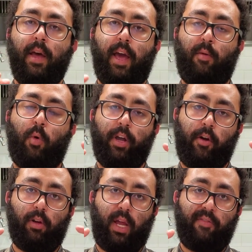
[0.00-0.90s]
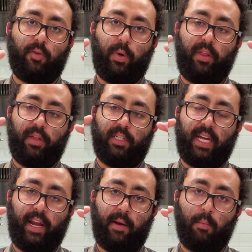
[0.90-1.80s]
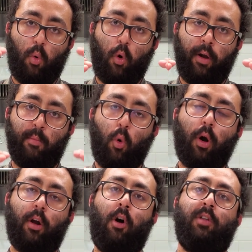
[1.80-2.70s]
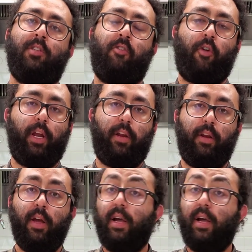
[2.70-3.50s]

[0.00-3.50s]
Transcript: and what you're left with is getting more and more concentrated.